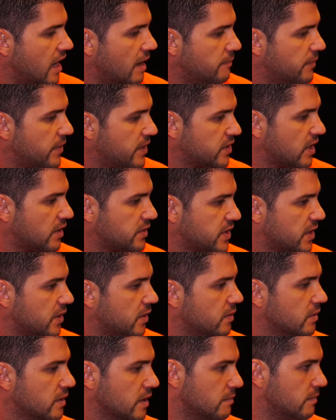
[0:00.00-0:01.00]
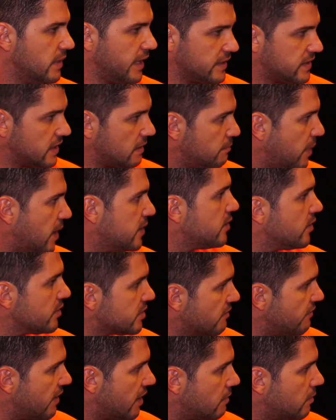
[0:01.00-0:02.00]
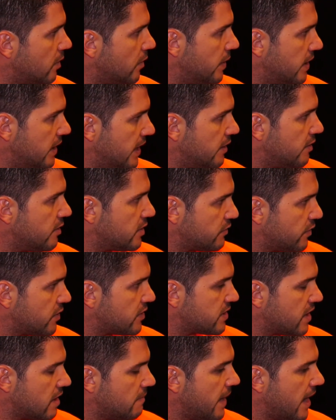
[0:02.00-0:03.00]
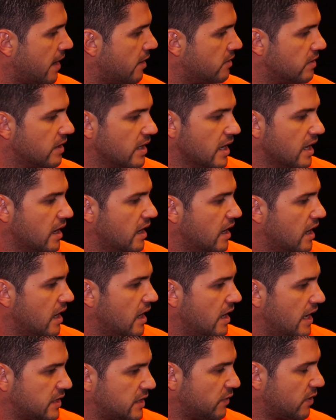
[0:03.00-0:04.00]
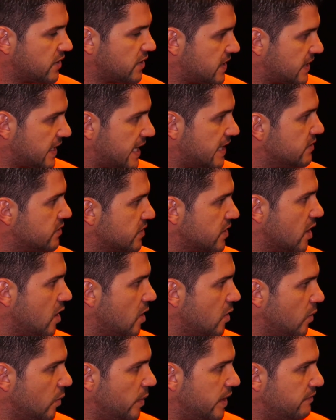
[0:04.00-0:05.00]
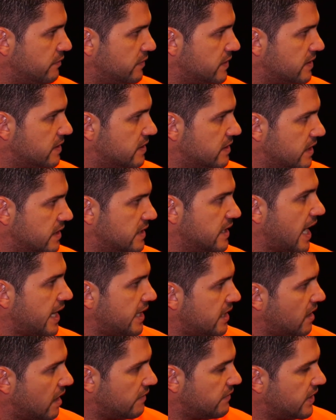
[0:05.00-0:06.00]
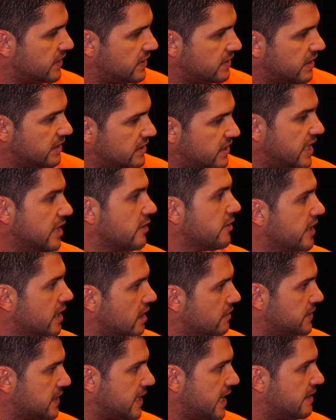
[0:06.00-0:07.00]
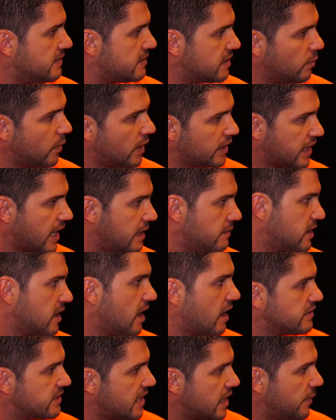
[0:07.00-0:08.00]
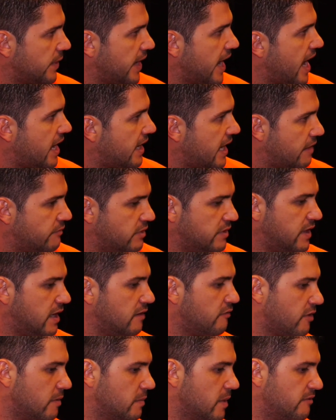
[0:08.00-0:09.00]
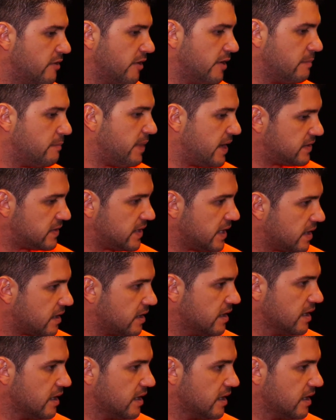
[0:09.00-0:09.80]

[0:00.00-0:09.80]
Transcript: There's also, like I said, bundles available when heroes first come out. As far as skins go, we've decided on the tiering of skins and what kind of content we add. Everything from a very basic